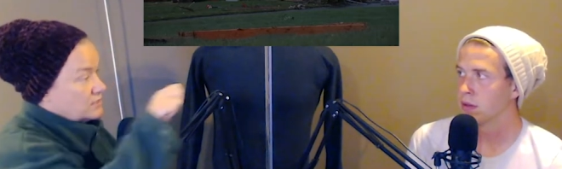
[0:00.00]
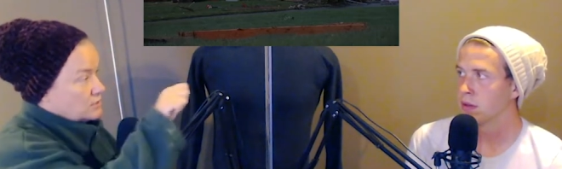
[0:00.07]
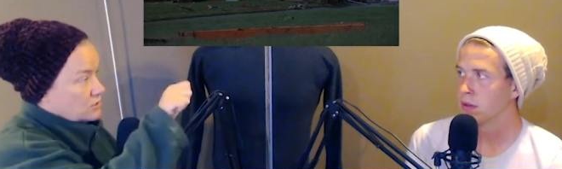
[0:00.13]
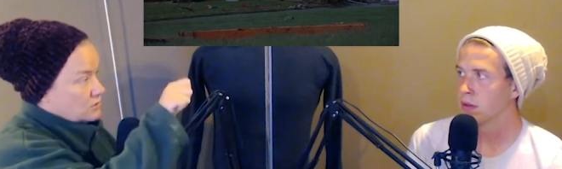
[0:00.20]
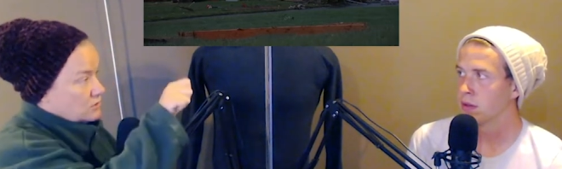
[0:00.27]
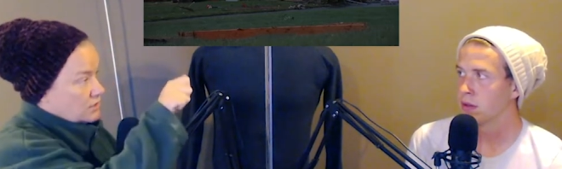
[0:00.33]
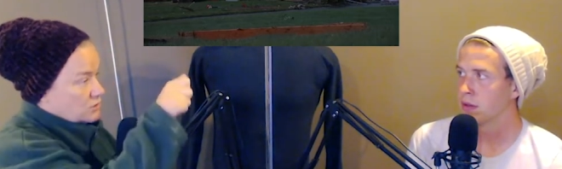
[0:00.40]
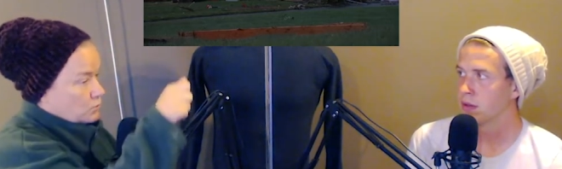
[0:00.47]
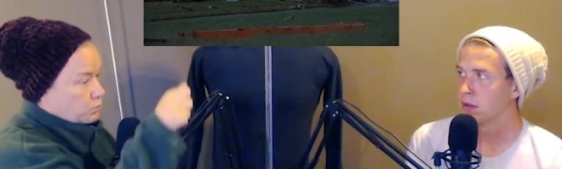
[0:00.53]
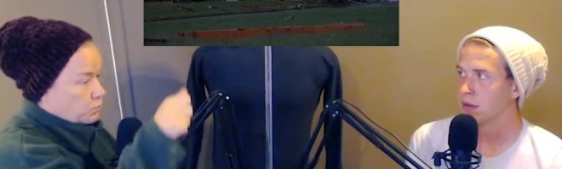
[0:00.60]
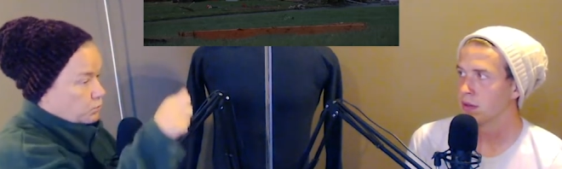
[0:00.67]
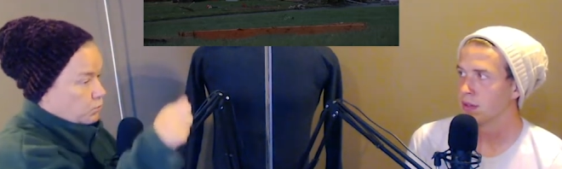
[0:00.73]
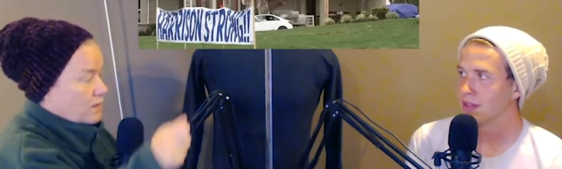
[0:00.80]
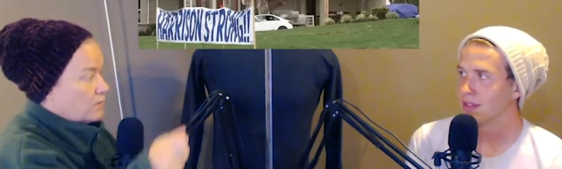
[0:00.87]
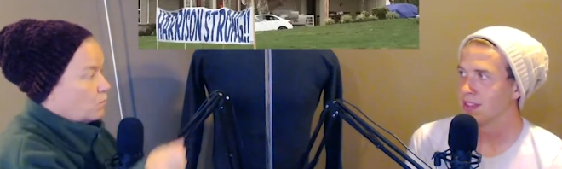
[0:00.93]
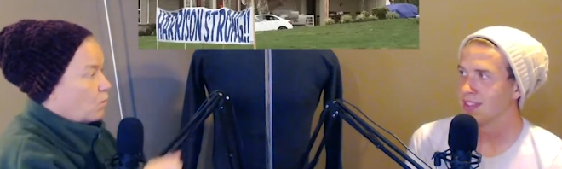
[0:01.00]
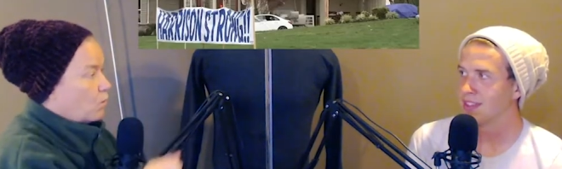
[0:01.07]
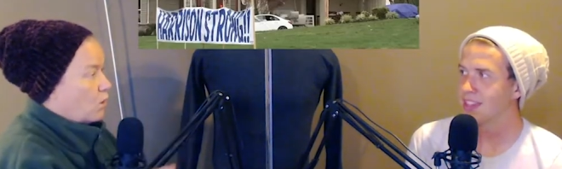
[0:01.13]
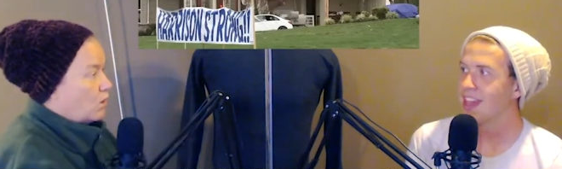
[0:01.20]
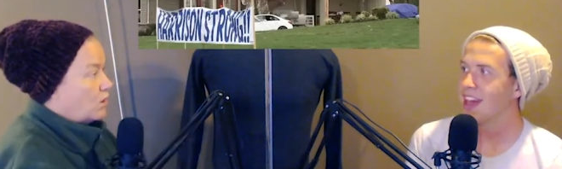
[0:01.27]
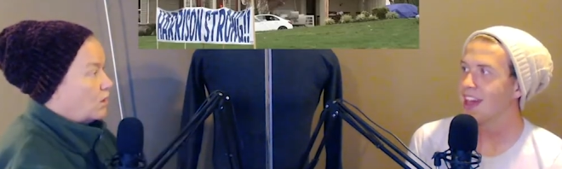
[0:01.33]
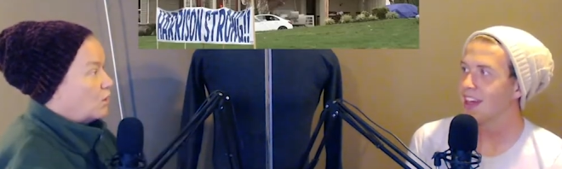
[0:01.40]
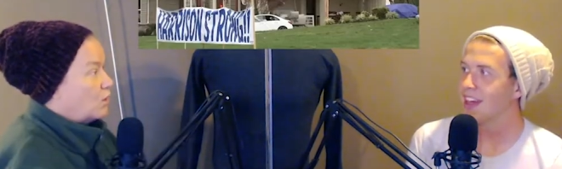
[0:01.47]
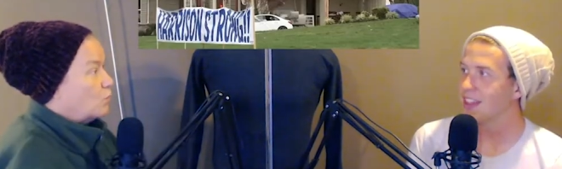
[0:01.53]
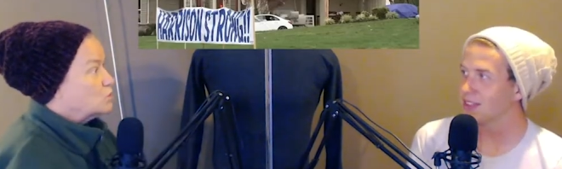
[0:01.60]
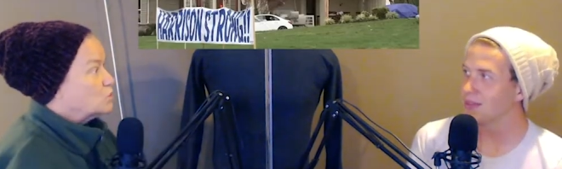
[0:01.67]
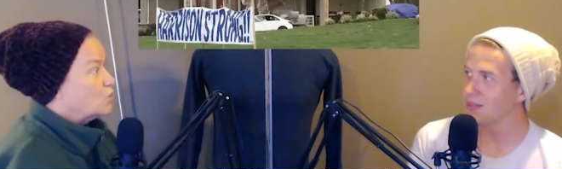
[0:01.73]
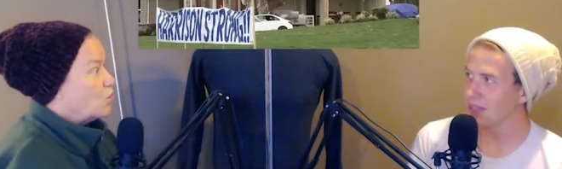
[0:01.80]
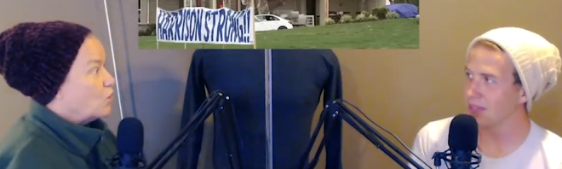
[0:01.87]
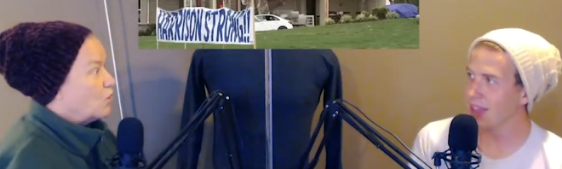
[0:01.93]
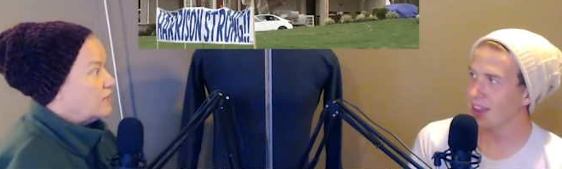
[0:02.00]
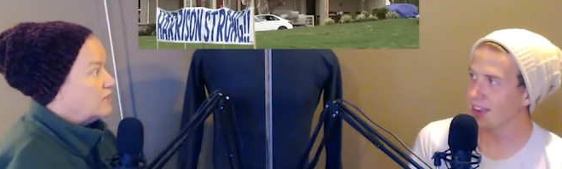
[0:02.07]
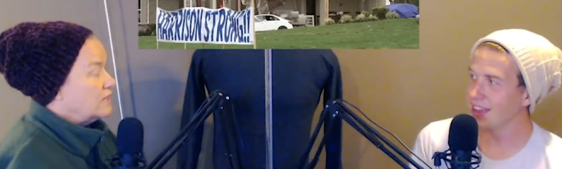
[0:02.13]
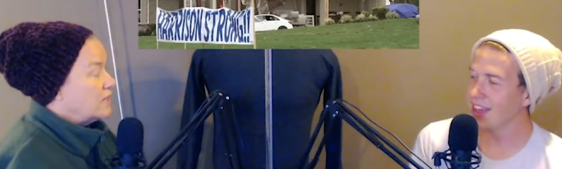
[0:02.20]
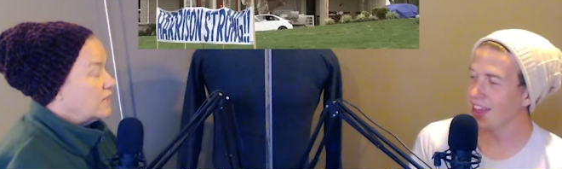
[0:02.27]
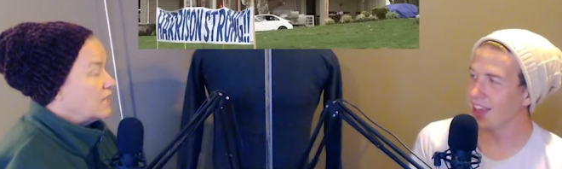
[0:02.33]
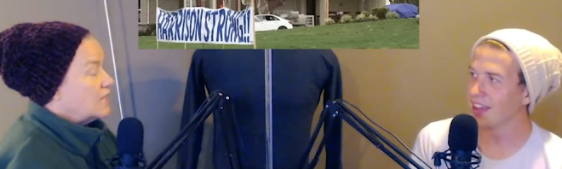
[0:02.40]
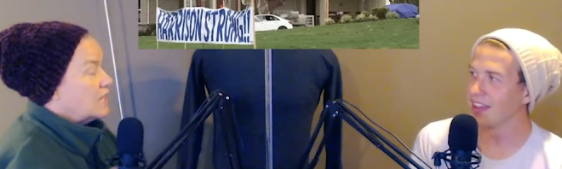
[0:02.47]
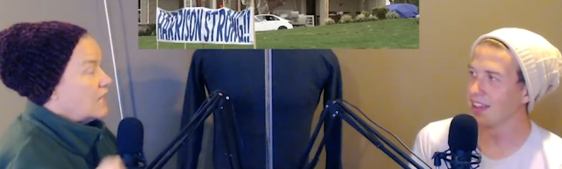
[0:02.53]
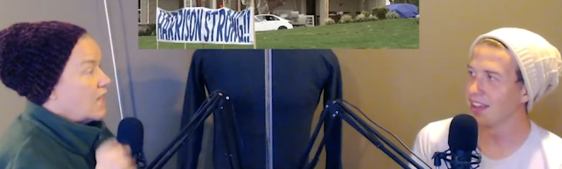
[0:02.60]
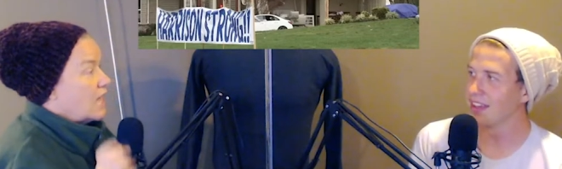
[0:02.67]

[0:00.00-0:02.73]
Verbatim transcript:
Speaker 1: So like the one wall. Yeah, that's what I'm gone. saying. Yeah.